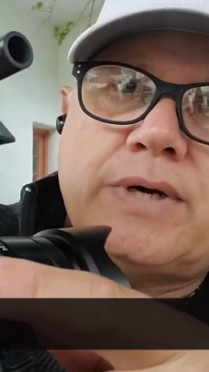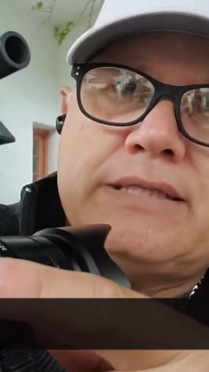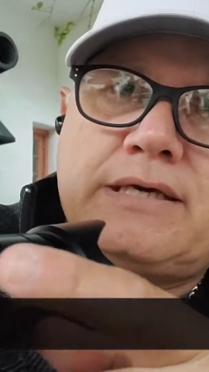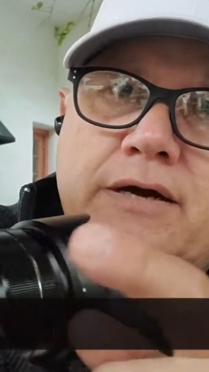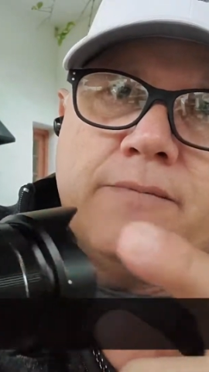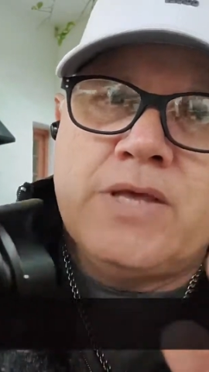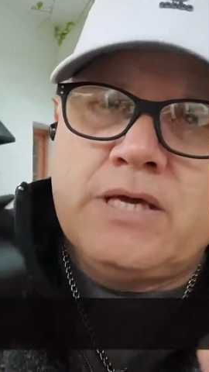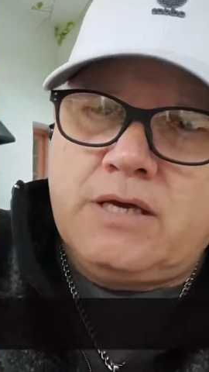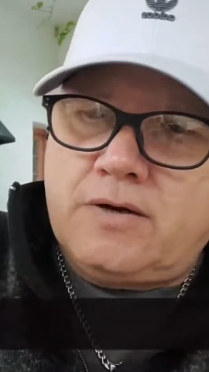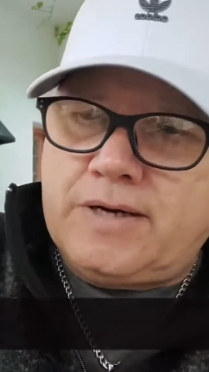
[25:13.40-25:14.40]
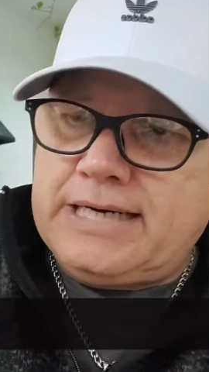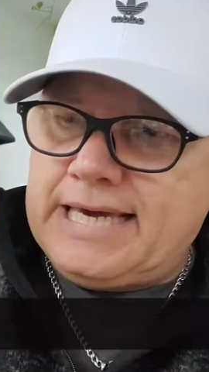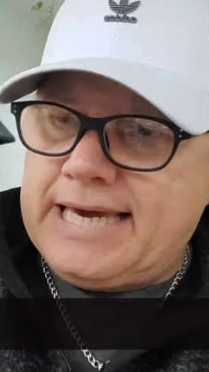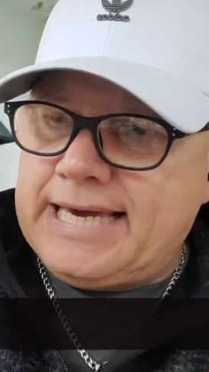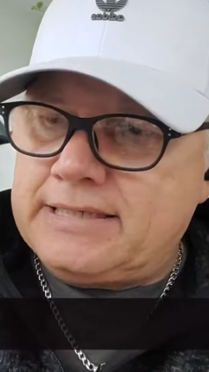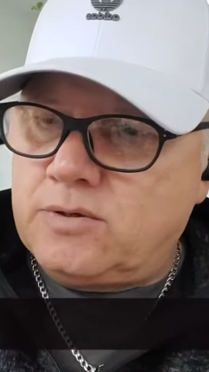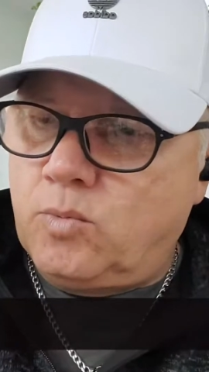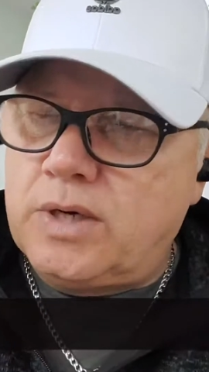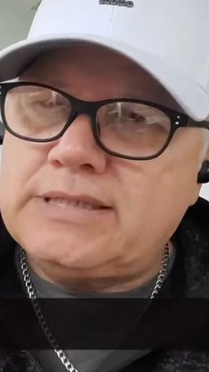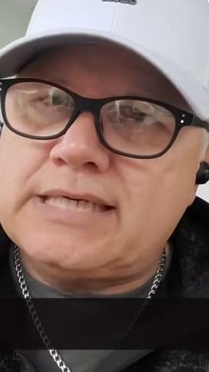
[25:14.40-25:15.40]
right there. All right, and
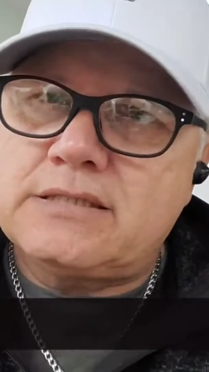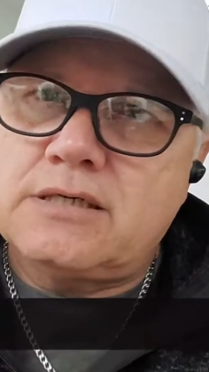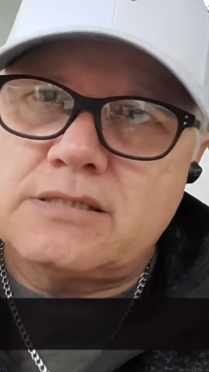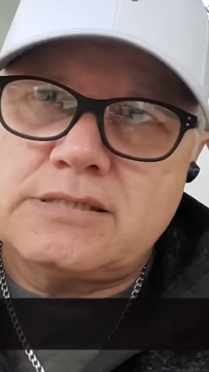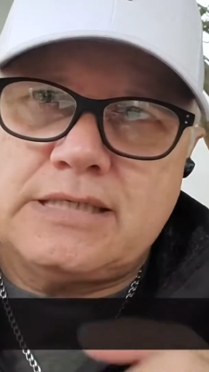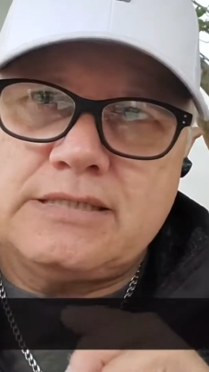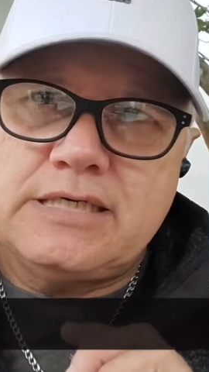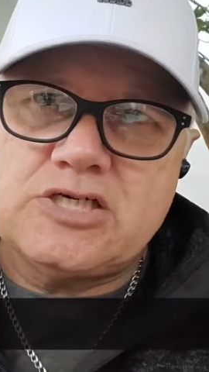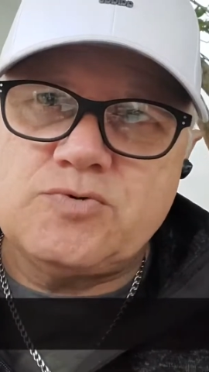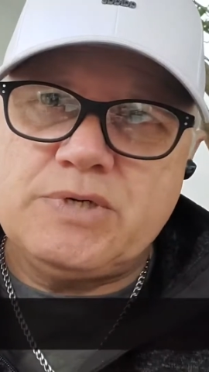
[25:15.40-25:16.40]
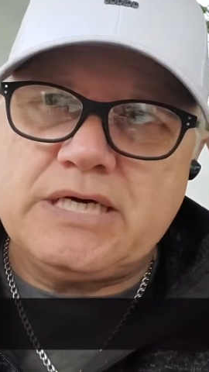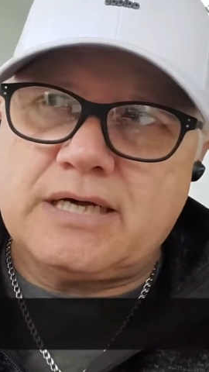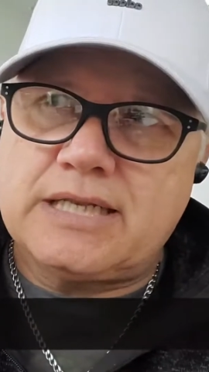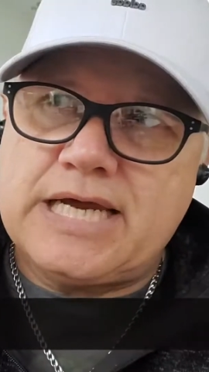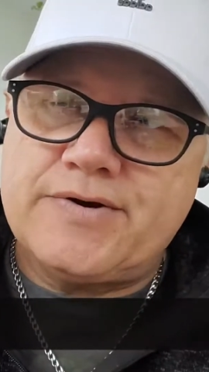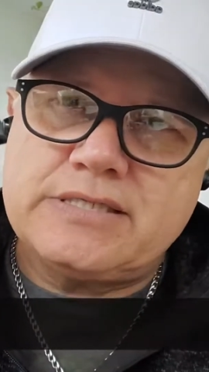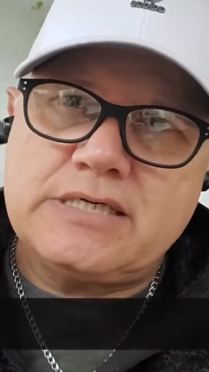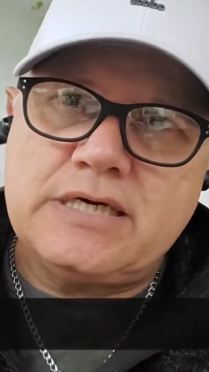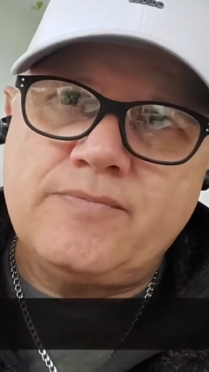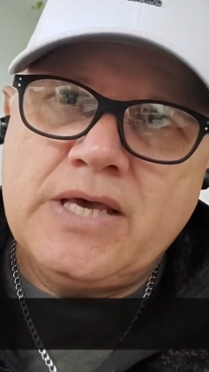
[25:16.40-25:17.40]
what that does, it gives me
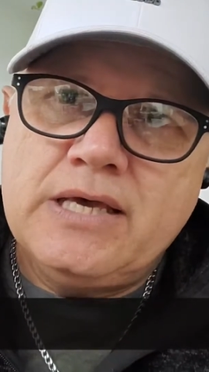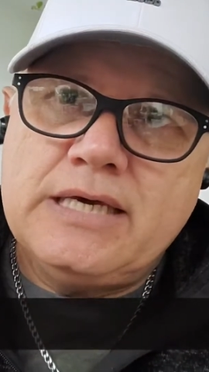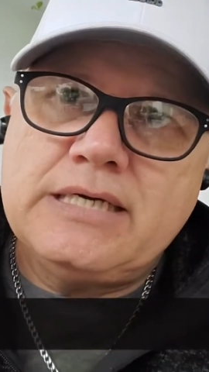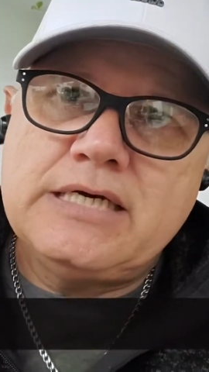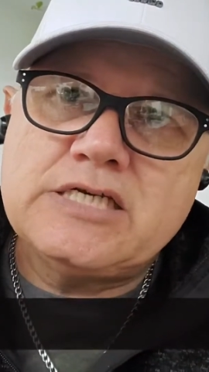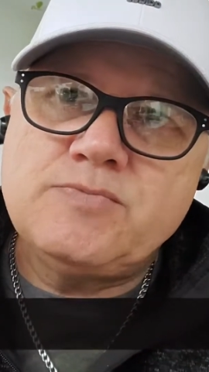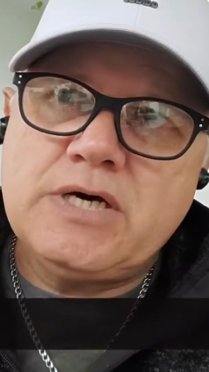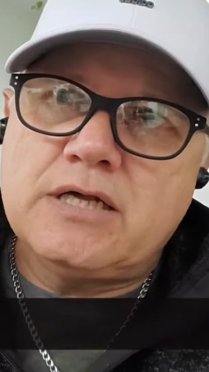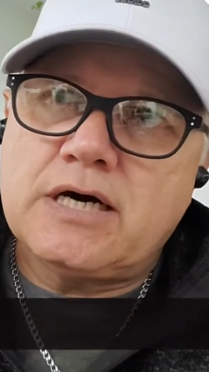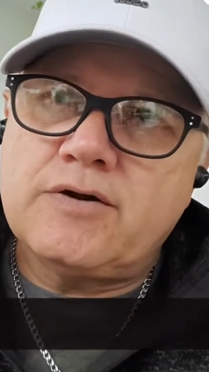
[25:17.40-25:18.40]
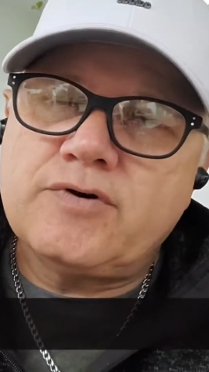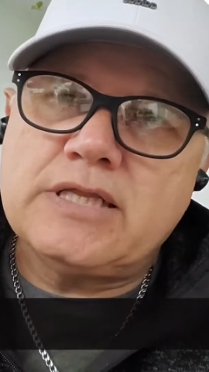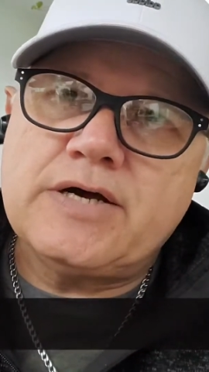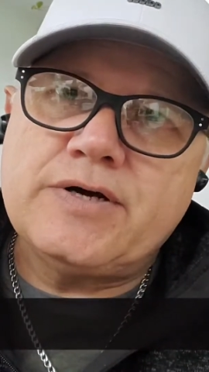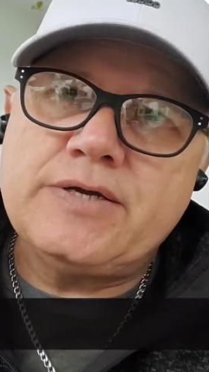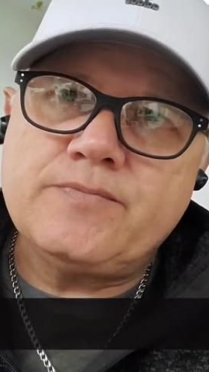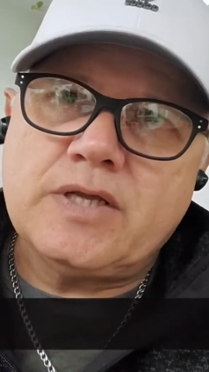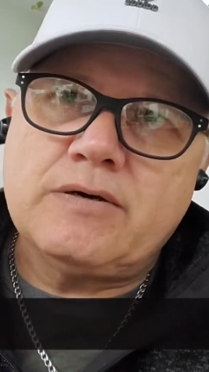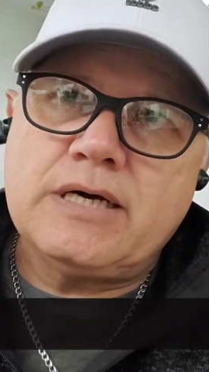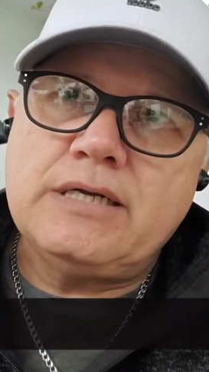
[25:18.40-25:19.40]
clarity. It gives me a lot of clarity.
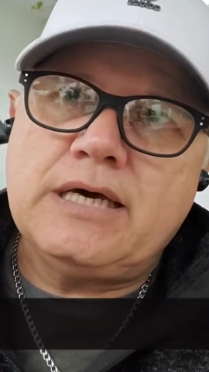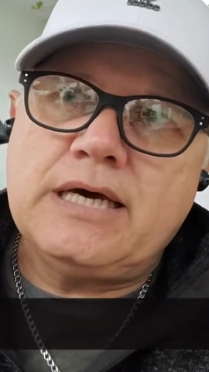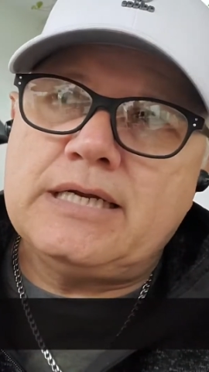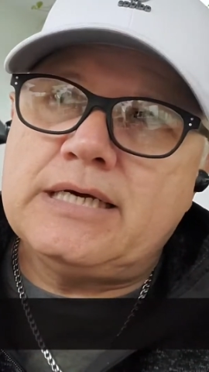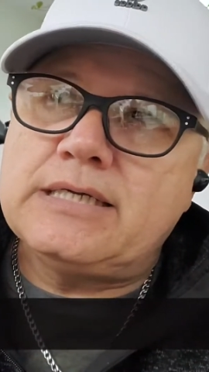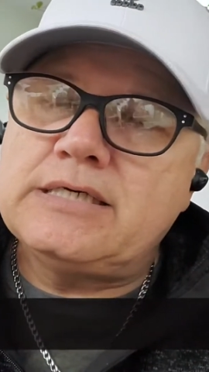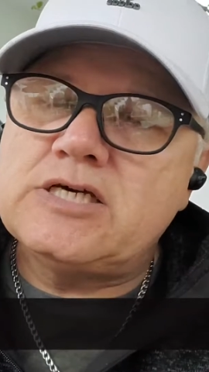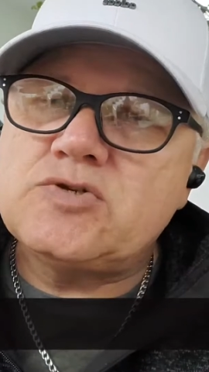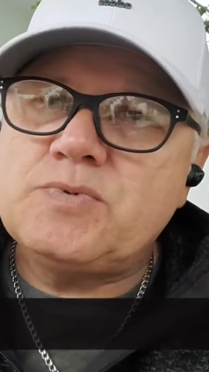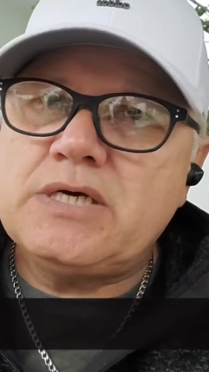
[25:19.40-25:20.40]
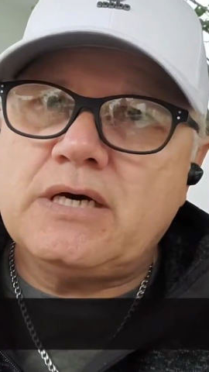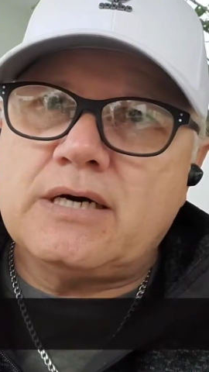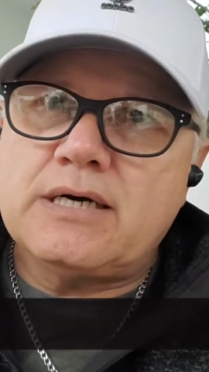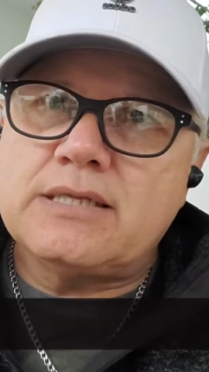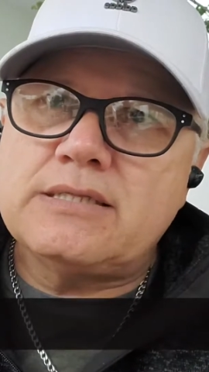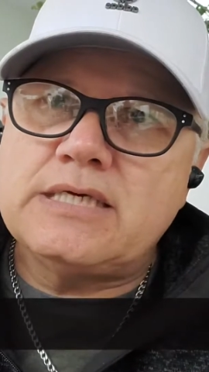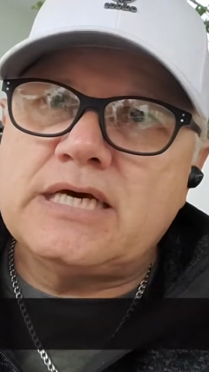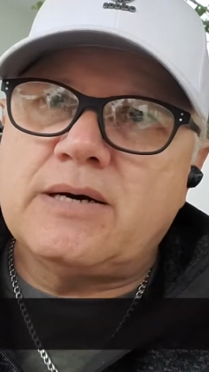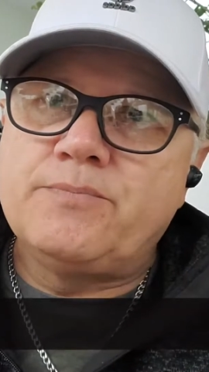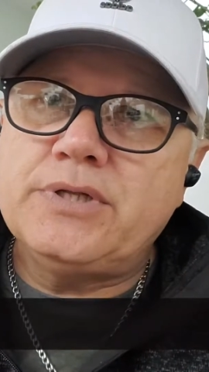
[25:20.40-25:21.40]
All right, and it gives me
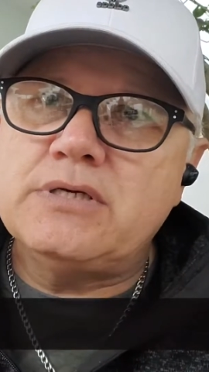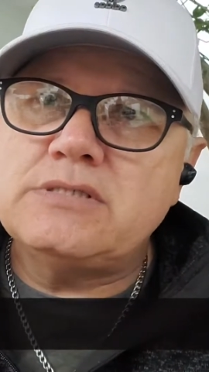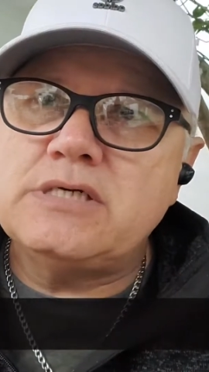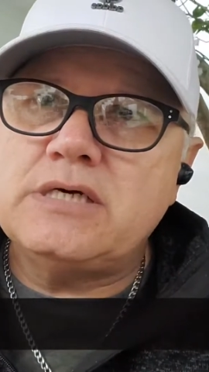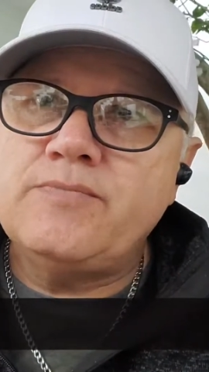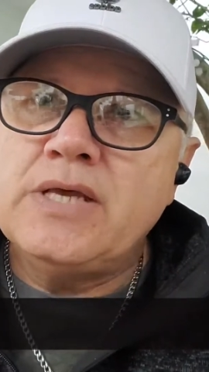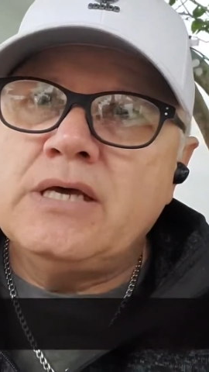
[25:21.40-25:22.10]
the ability